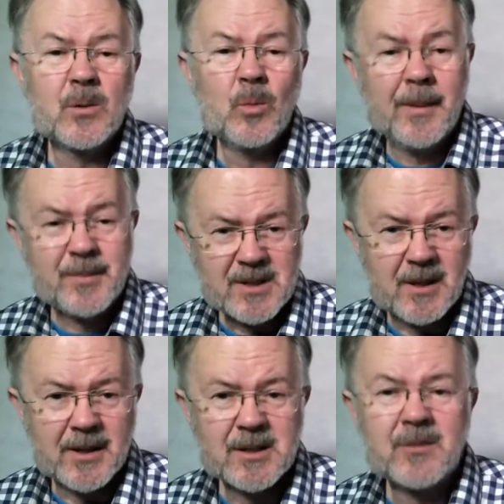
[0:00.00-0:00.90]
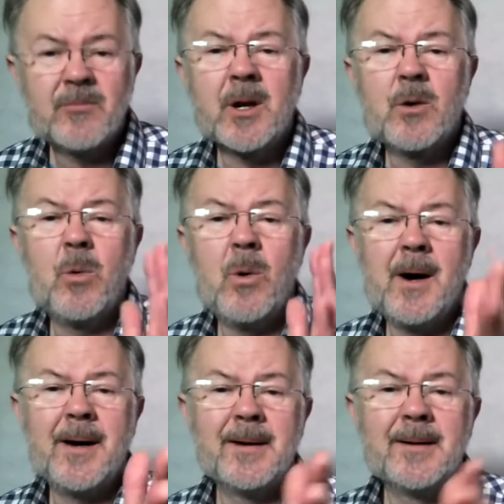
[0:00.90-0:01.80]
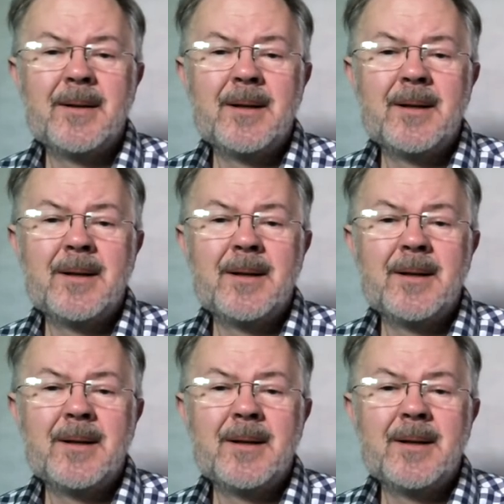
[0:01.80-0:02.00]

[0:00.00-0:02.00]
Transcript: website require